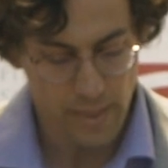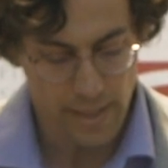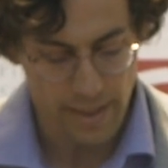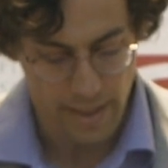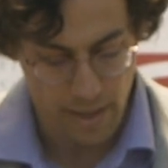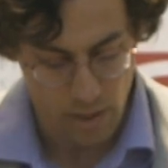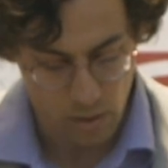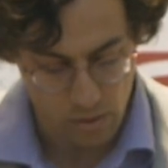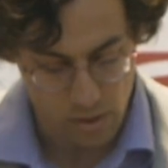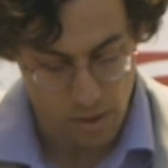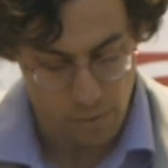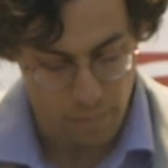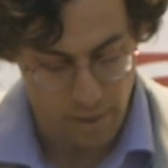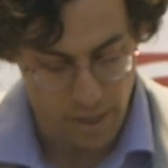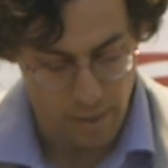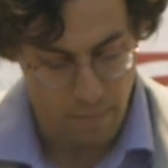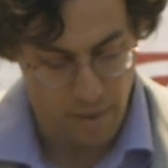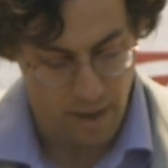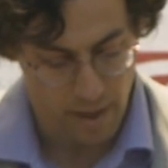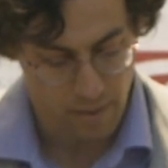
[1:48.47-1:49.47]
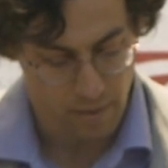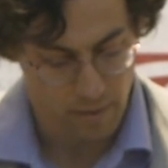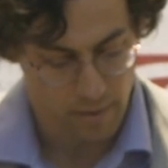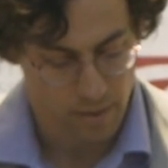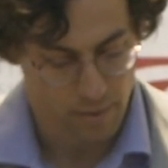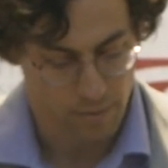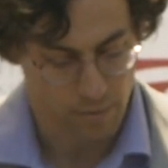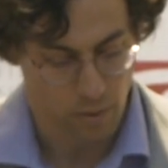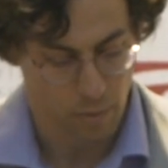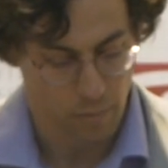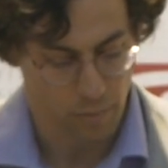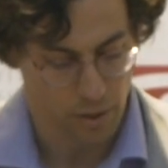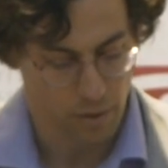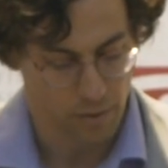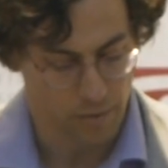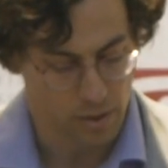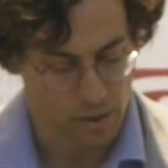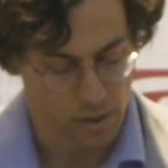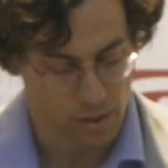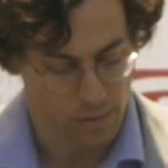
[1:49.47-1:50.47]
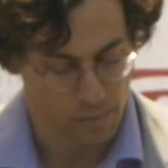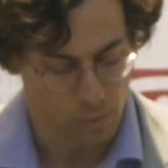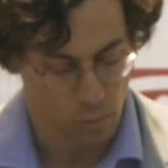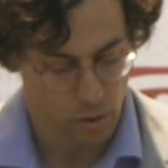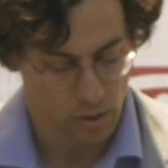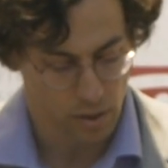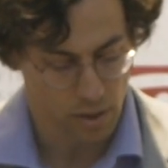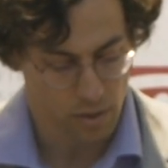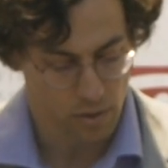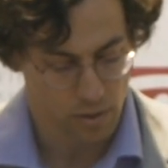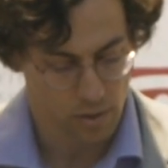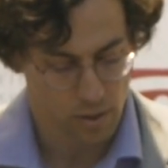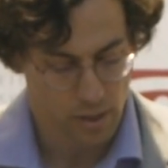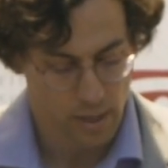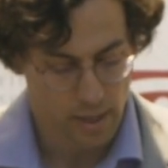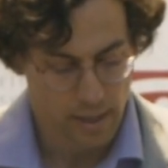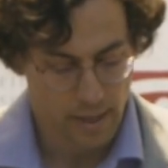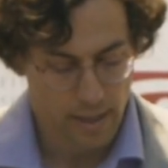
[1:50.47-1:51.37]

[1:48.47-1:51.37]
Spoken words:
He holds a B. Math from the University of Waterloo,